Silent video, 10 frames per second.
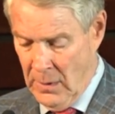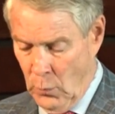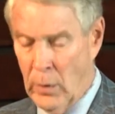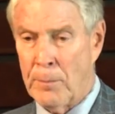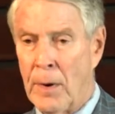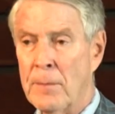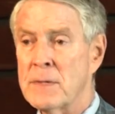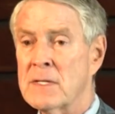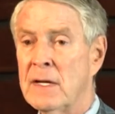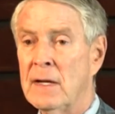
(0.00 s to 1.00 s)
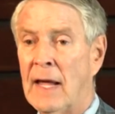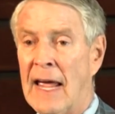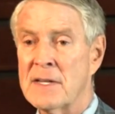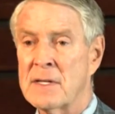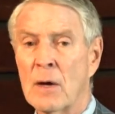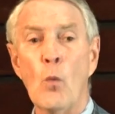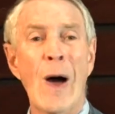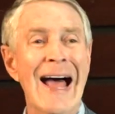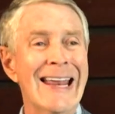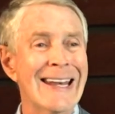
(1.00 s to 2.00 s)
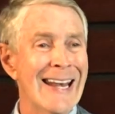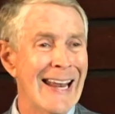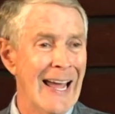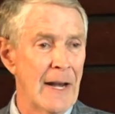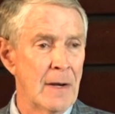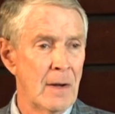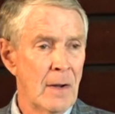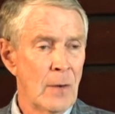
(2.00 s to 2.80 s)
We're purposely casting a wide net.